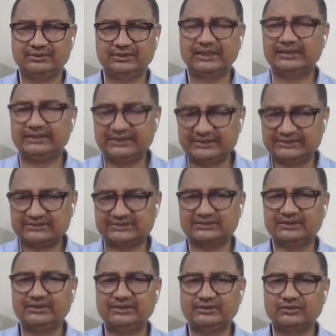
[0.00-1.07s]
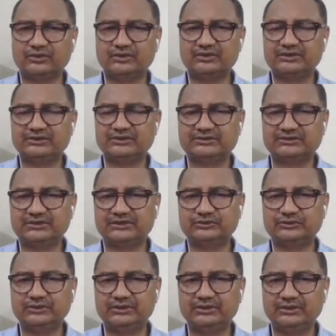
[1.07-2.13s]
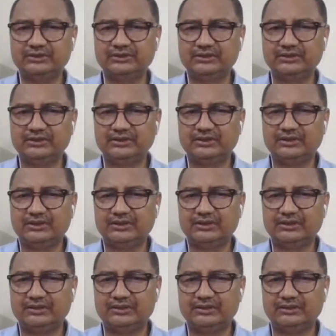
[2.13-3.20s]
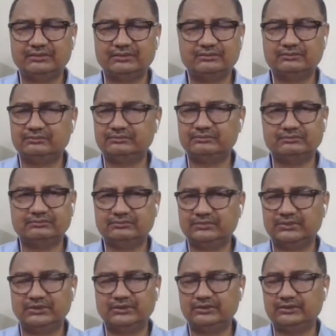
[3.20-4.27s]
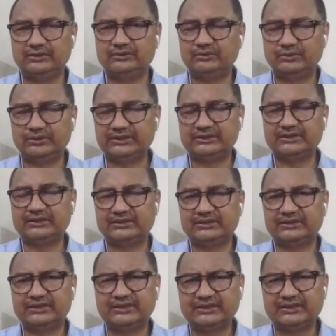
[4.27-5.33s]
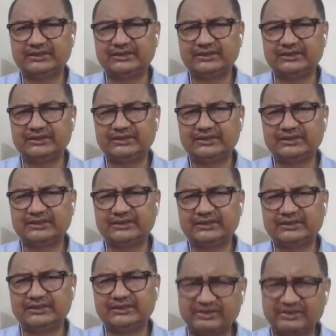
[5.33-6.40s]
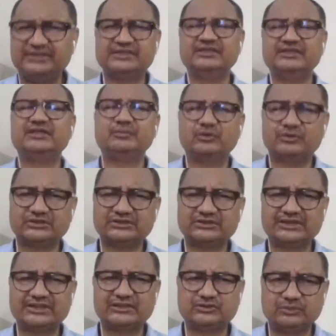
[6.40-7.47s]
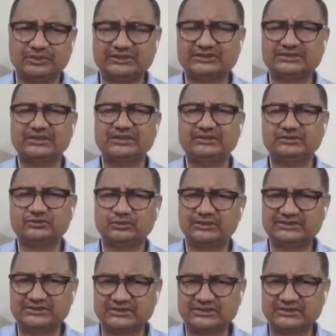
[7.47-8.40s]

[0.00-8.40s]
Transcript: And this intolerance actually, uh, you know, it, it, it it destroys the faith in democracy. That is what is said.